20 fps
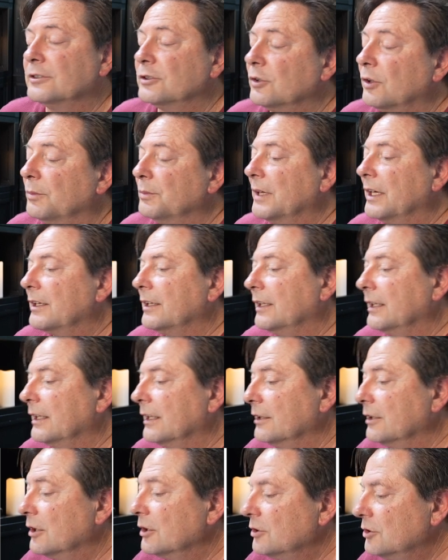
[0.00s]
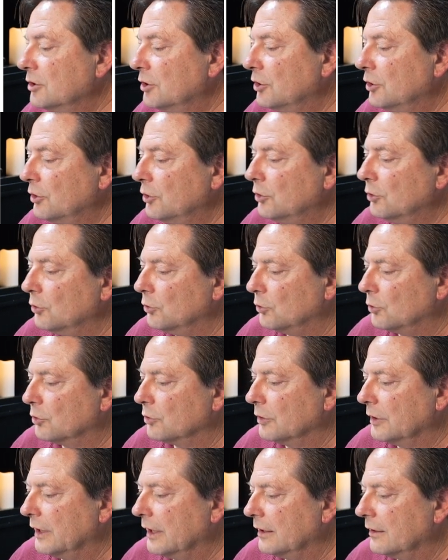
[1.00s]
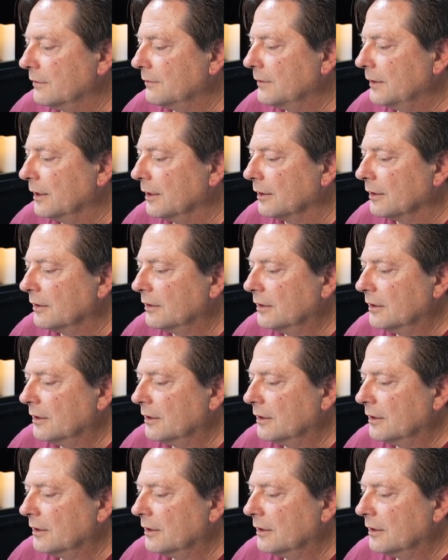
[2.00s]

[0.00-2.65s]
so I'm not going to get too creative here.